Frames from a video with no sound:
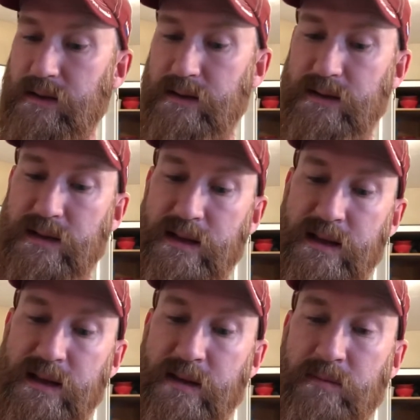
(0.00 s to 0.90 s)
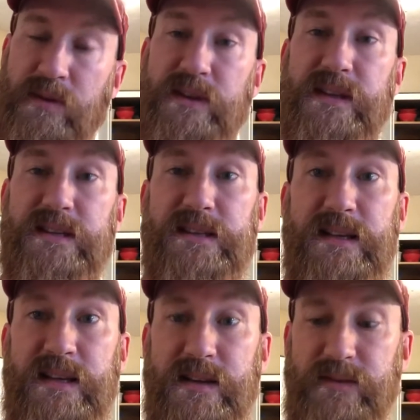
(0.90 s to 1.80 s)
and then put this
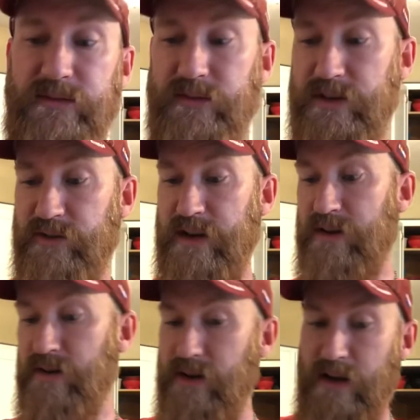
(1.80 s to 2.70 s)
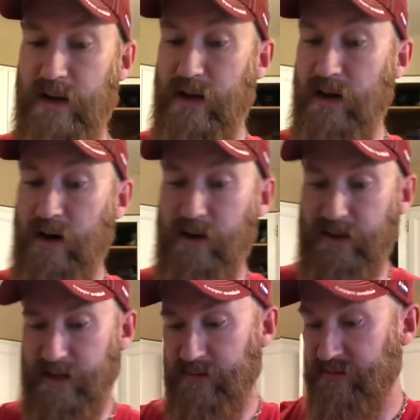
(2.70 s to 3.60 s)
in the refrigerator on
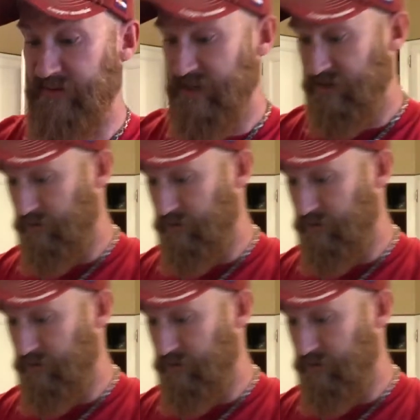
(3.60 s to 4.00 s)
the vegetable